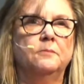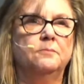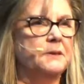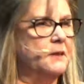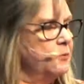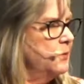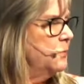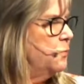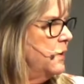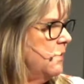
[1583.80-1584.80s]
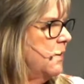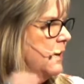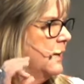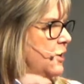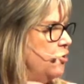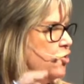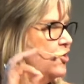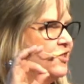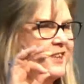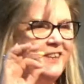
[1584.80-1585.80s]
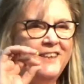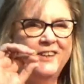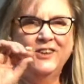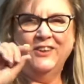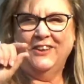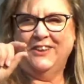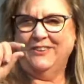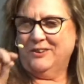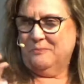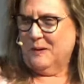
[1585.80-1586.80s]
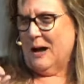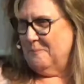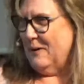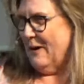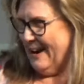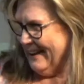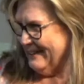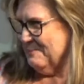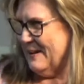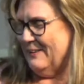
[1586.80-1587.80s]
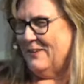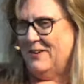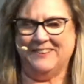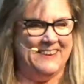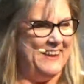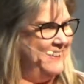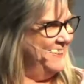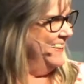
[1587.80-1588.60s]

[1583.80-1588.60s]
But there was one interesting little byproduct about all of that.